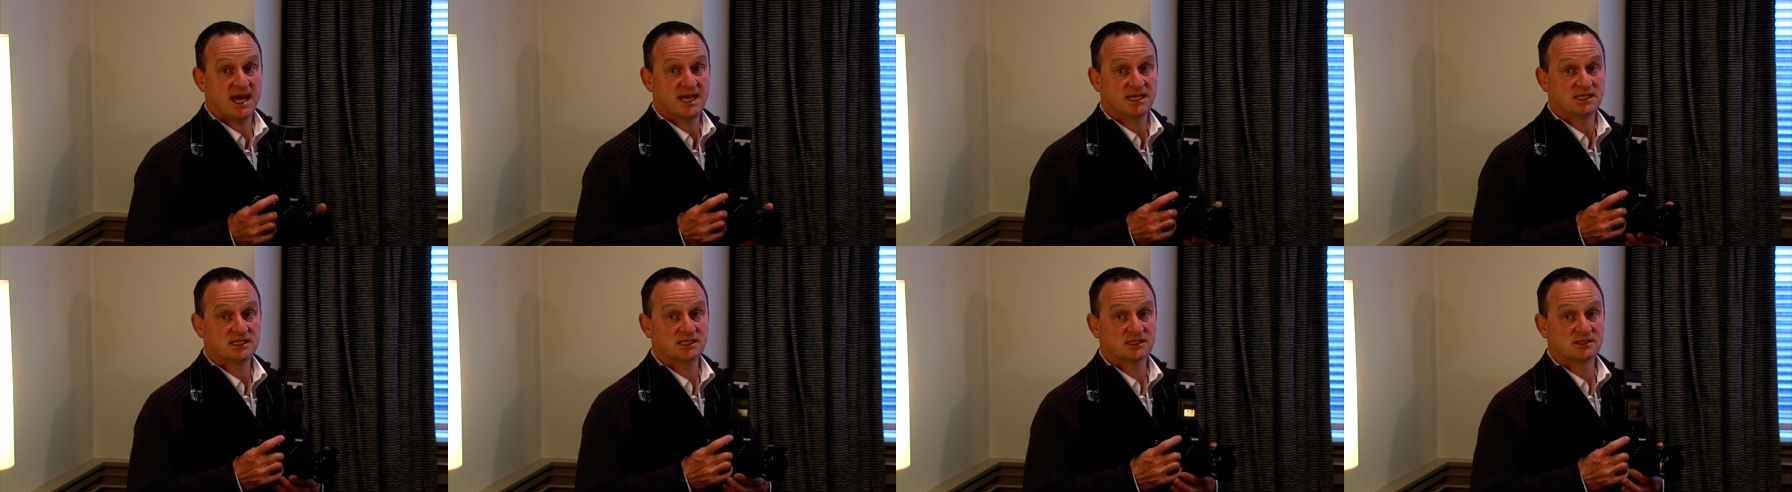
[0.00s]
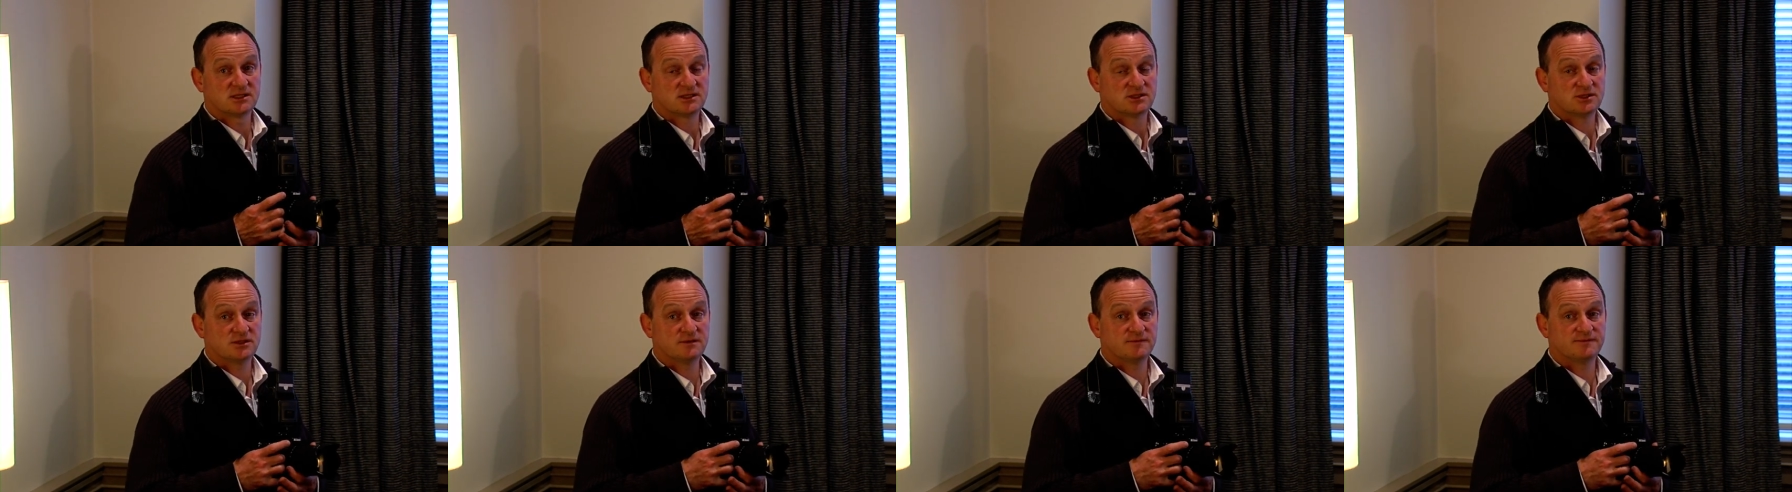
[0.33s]
18
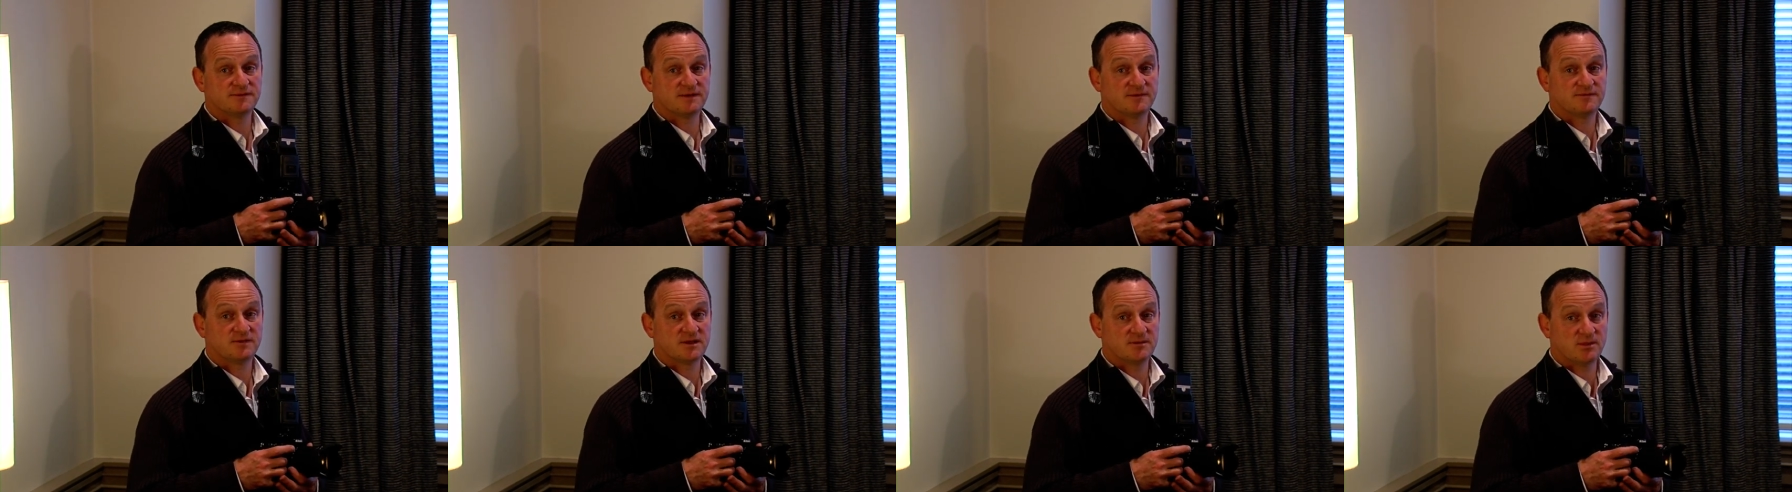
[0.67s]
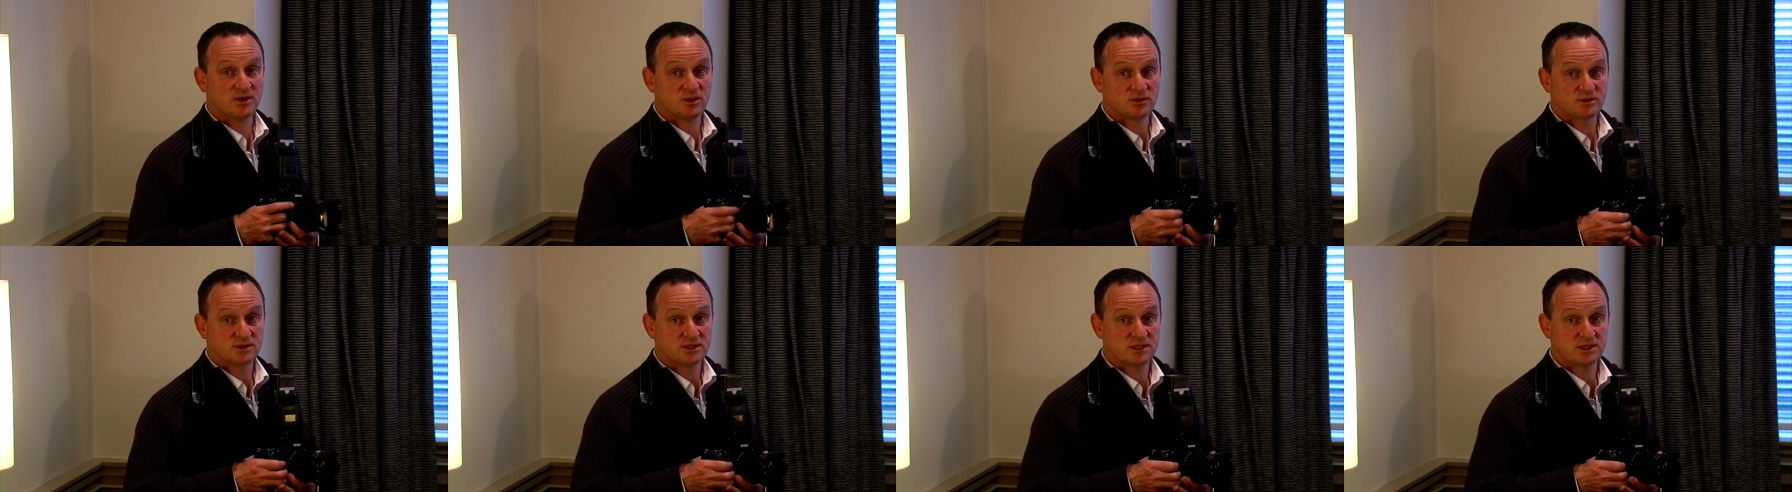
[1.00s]
to
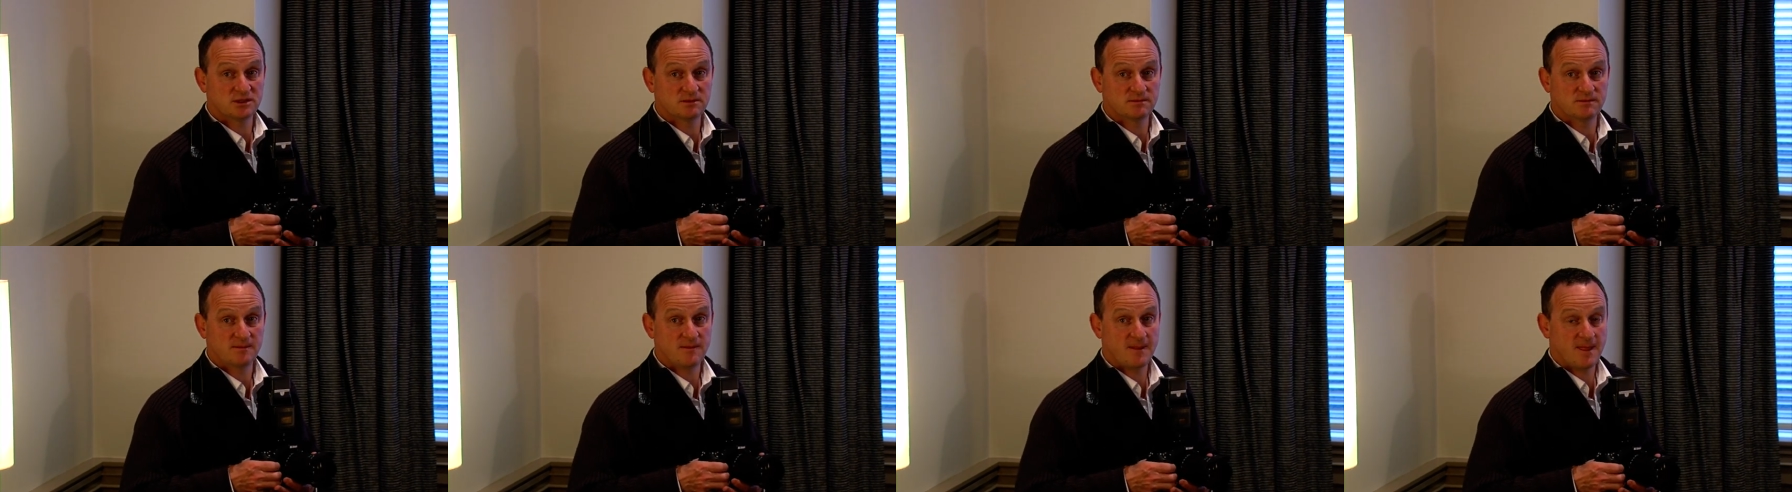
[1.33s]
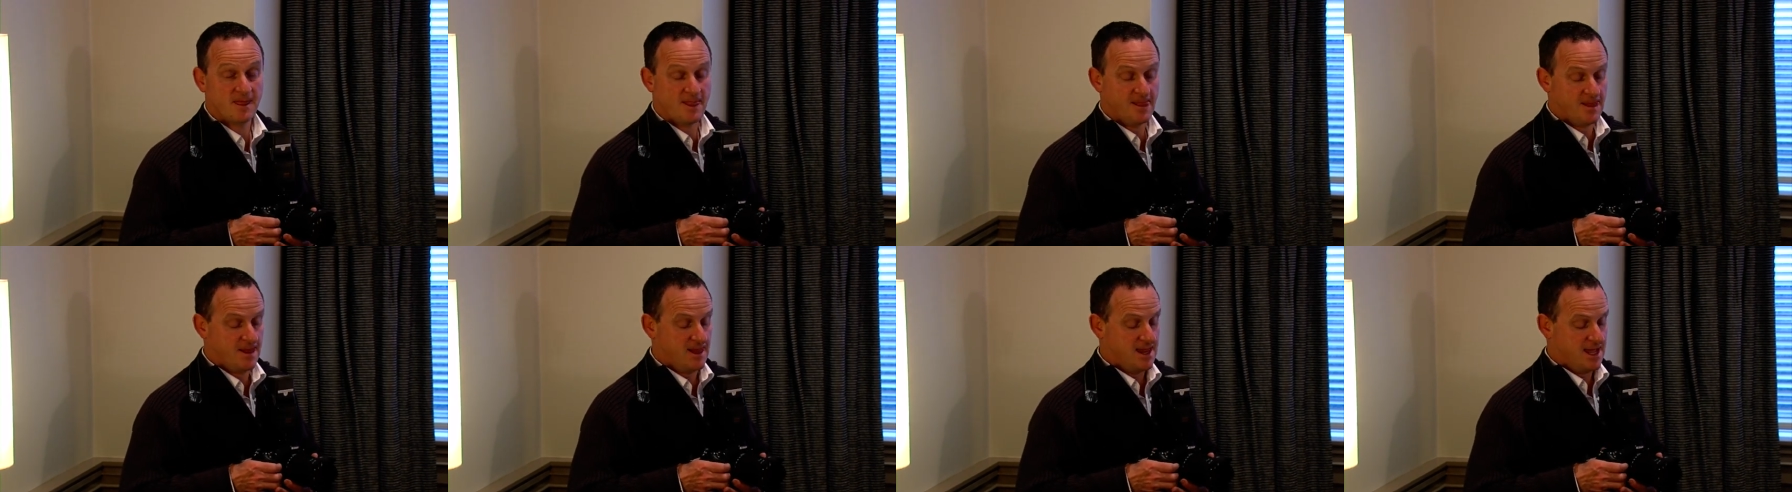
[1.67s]
250mm zoom,
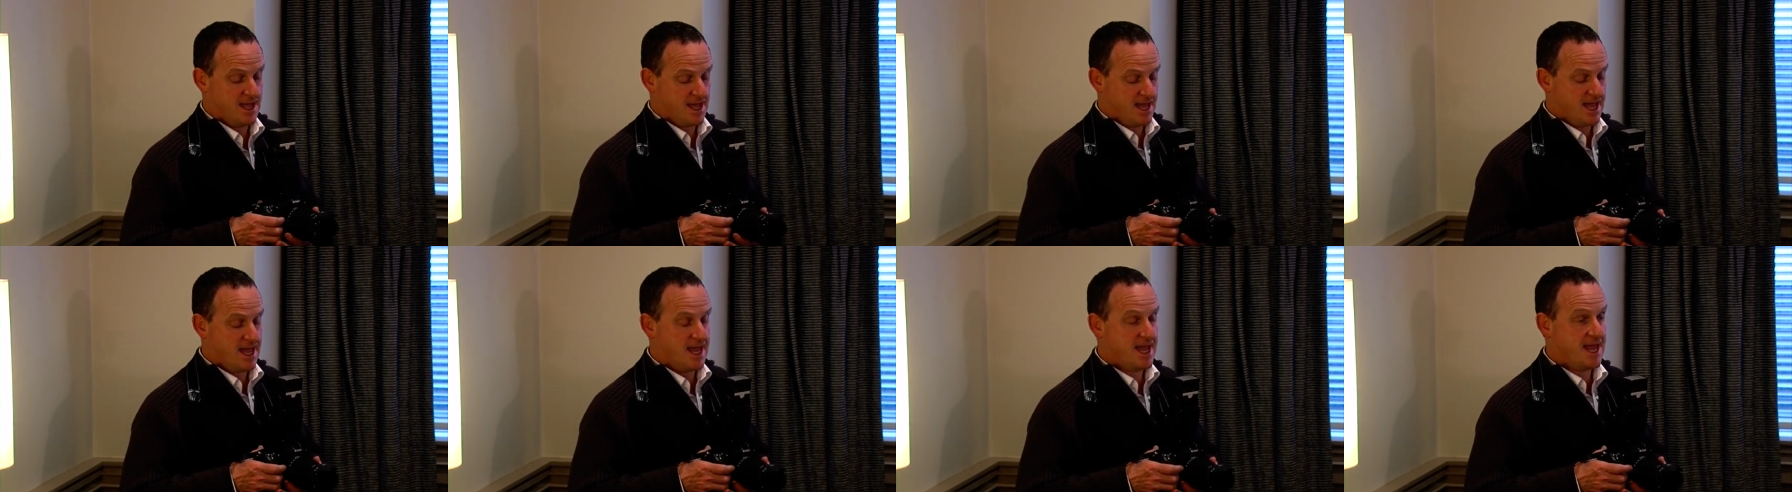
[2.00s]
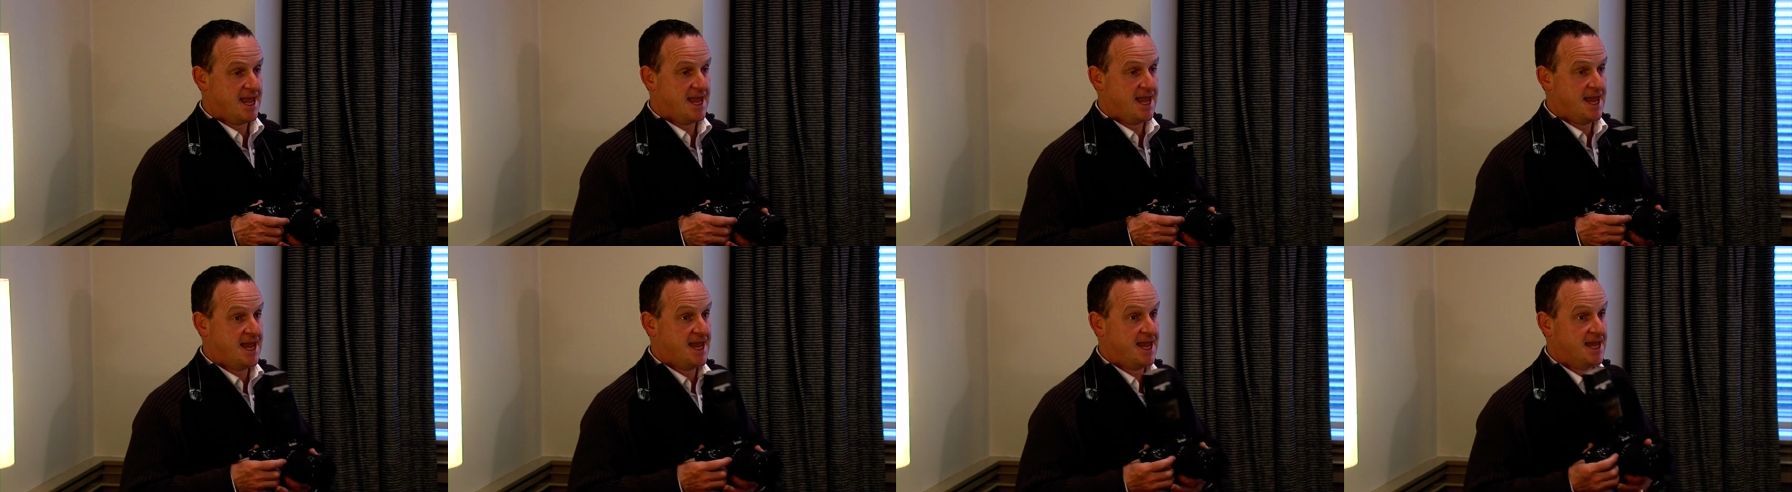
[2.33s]

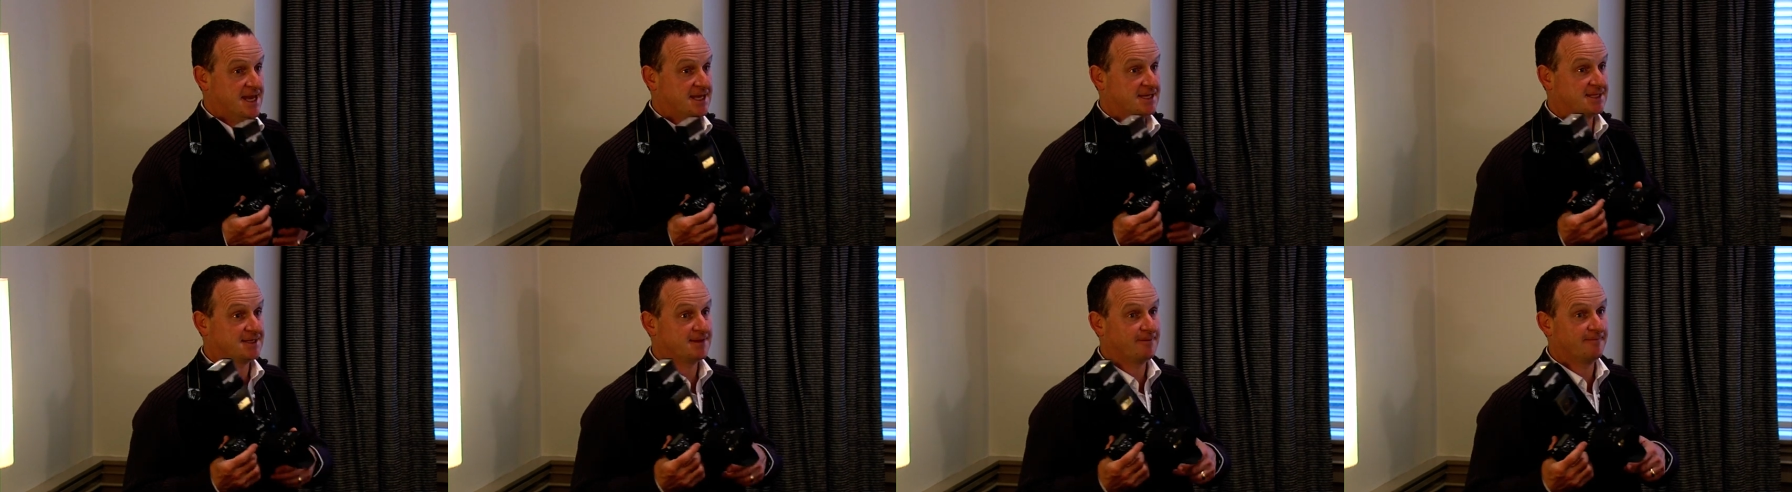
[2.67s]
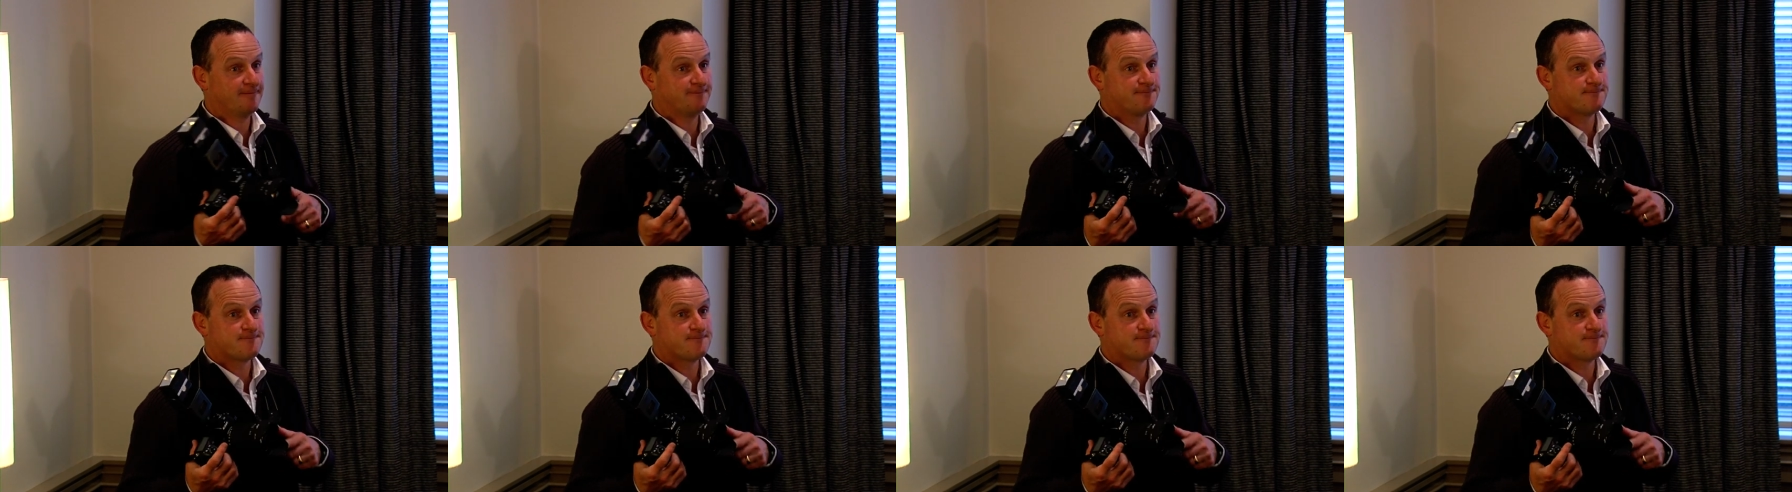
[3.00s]
and